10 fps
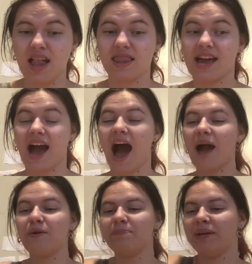Like, I
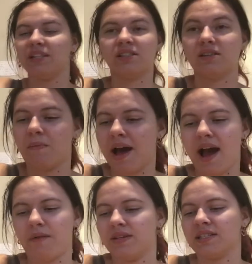would be so mad.
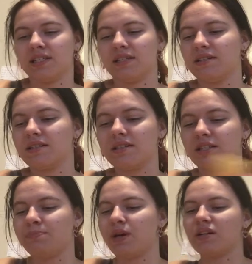I was like, oh, this
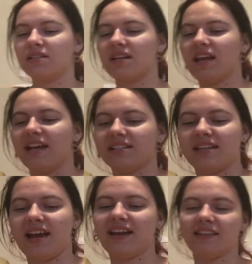person like is
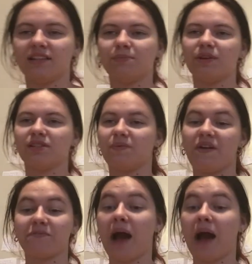taking this person away from me.